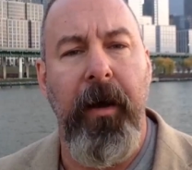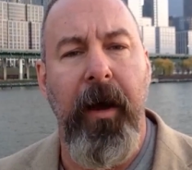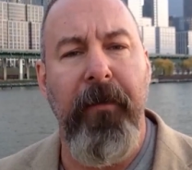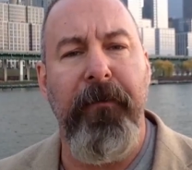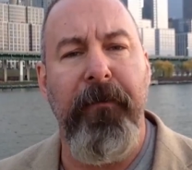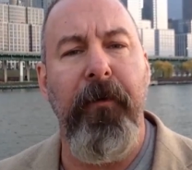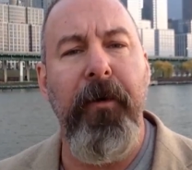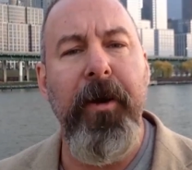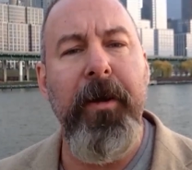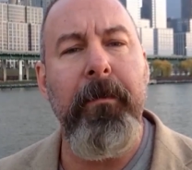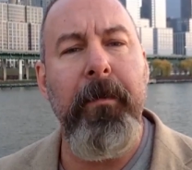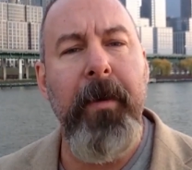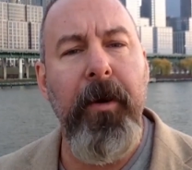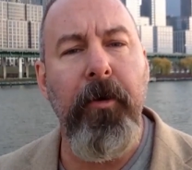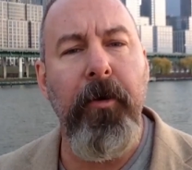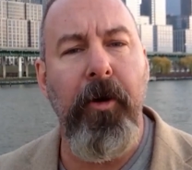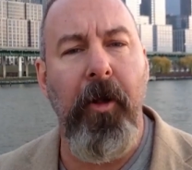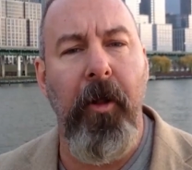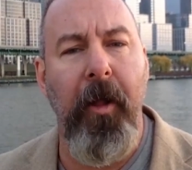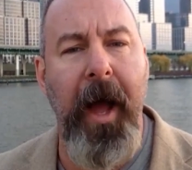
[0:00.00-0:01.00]
a free
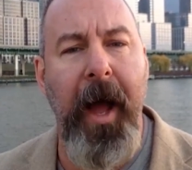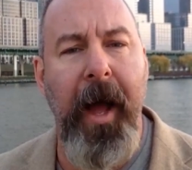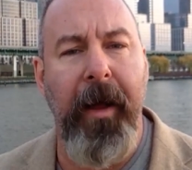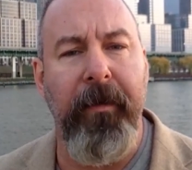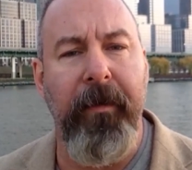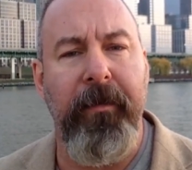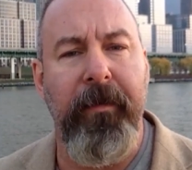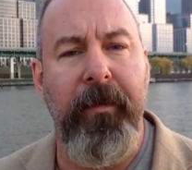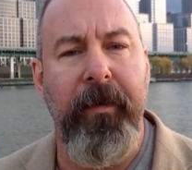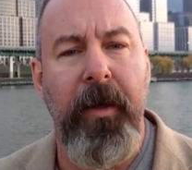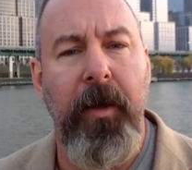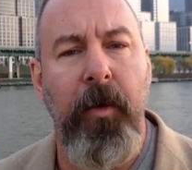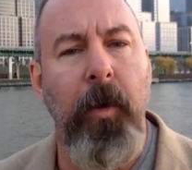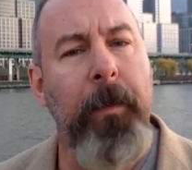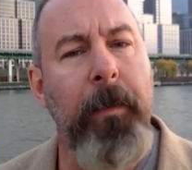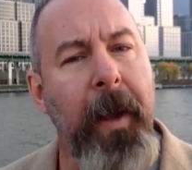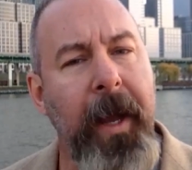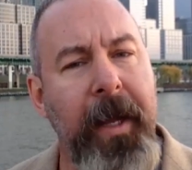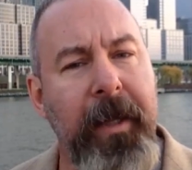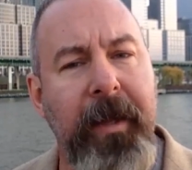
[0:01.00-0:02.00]
middle class. We
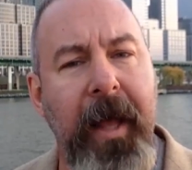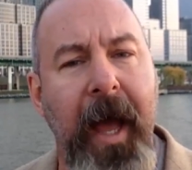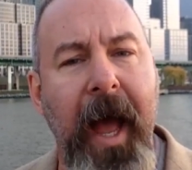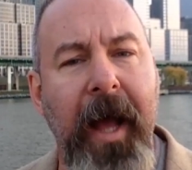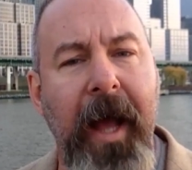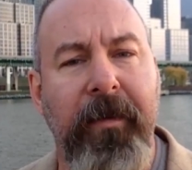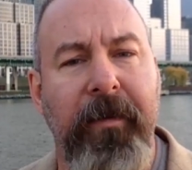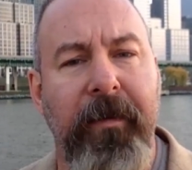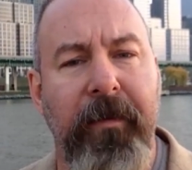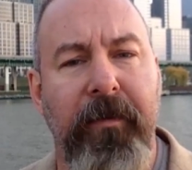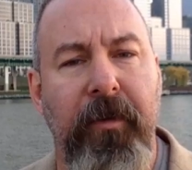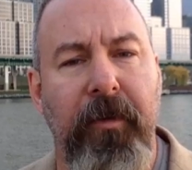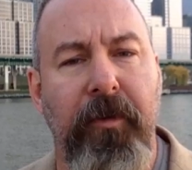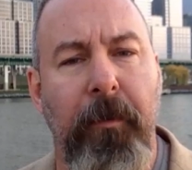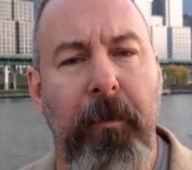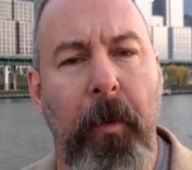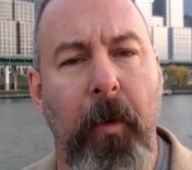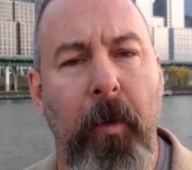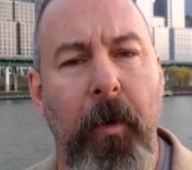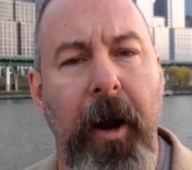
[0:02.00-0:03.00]
pay taxes to
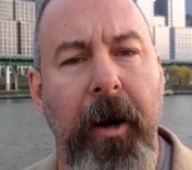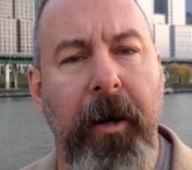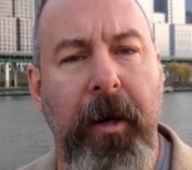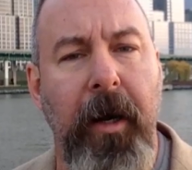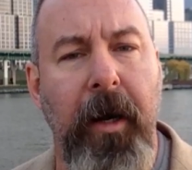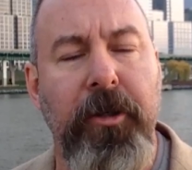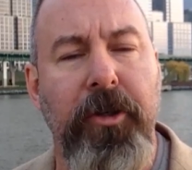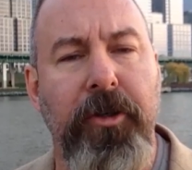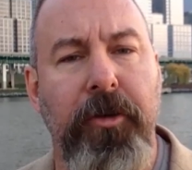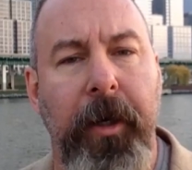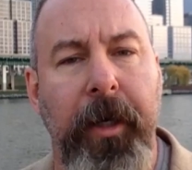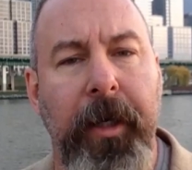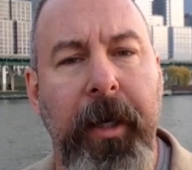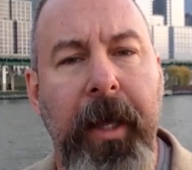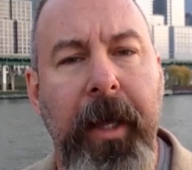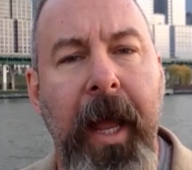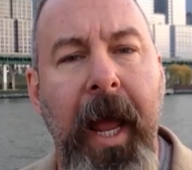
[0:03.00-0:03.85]
support our country,